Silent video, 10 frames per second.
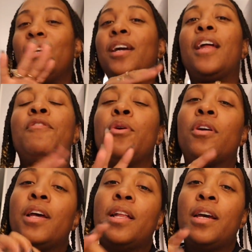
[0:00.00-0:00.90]
you hear
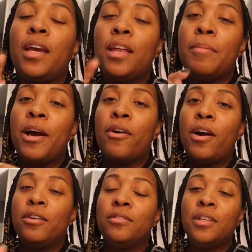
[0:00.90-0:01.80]
like clicking in the
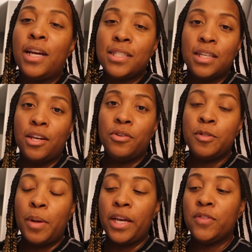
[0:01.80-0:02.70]
background, that's Leo. He's
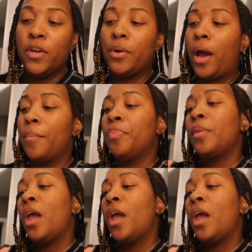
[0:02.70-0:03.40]
playing his video game.